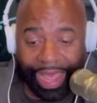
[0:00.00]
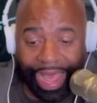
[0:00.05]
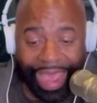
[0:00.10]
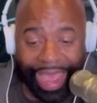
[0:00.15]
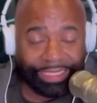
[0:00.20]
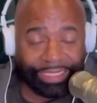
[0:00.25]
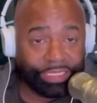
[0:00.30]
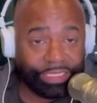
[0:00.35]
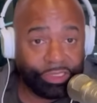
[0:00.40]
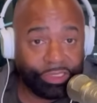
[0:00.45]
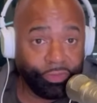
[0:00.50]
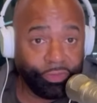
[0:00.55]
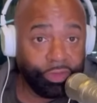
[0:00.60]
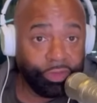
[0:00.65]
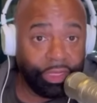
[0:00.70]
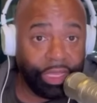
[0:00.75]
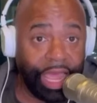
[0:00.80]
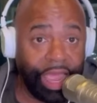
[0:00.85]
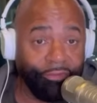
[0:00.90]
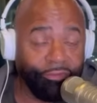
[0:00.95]
I just,
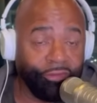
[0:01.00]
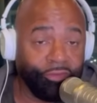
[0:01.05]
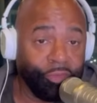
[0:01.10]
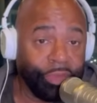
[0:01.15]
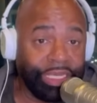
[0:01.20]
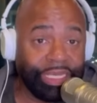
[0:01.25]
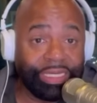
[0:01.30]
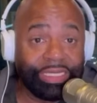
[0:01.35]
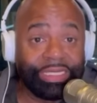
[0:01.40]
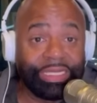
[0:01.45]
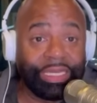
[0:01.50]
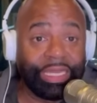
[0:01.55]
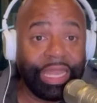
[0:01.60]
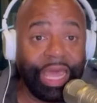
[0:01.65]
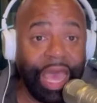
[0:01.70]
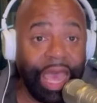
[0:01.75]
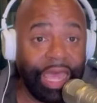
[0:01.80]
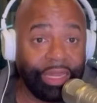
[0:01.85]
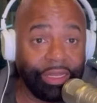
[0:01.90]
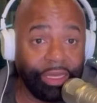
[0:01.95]
for the life of me, could
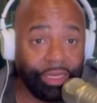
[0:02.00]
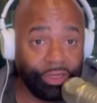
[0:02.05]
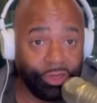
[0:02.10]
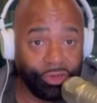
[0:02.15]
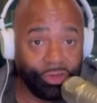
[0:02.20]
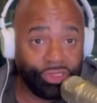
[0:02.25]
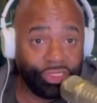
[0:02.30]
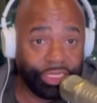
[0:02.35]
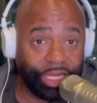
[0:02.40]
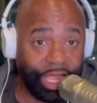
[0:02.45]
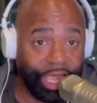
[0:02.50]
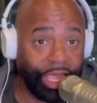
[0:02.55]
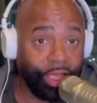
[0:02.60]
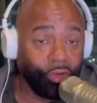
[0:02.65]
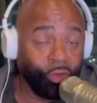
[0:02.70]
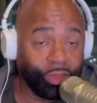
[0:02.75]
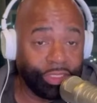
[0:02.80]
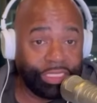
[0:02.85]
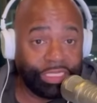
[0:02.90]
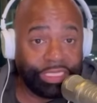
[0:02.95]
not
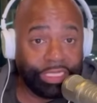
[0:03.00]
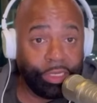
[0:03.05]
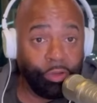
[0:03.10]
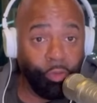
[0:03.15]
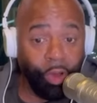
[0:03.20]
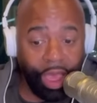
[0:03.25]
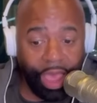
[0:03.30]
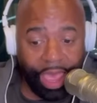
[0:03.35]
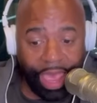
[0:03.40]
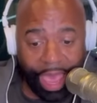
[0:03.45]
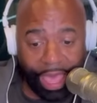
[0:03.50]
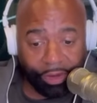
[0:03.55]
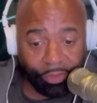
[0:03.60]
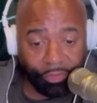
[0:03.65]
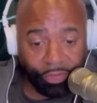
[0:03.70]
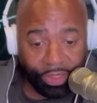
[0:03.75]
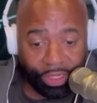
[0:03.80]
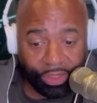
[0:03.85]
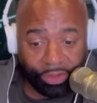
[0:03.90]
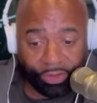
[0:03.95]
understand or see why
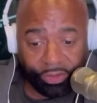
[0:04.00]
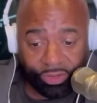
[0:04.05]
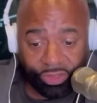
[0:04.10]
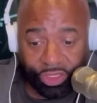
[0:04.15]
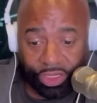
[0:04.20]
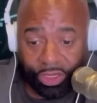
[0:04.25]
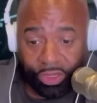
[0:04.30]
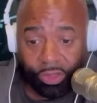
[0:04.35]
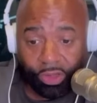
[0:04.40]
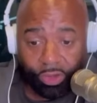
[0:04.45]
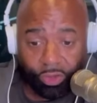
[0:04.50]
Adam Peters,